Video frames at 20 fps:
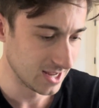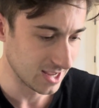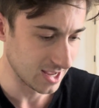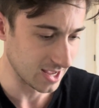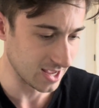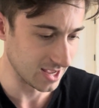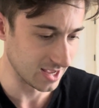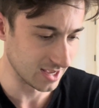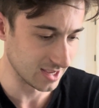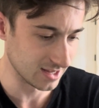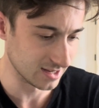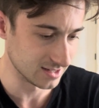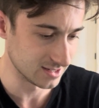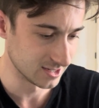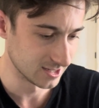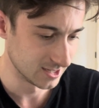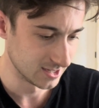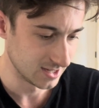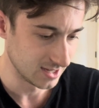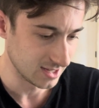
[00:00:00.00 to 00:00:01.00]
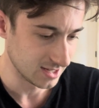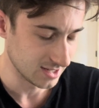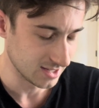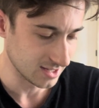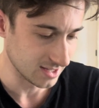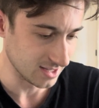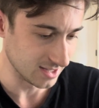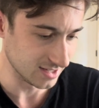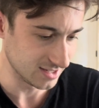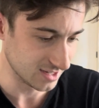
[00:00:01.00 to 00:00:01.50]
And
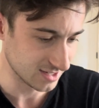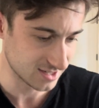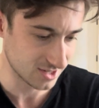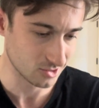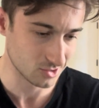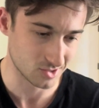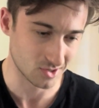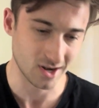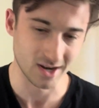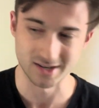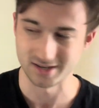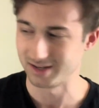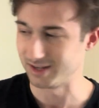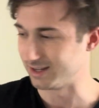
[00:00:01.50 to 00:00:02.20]
it's just so strange.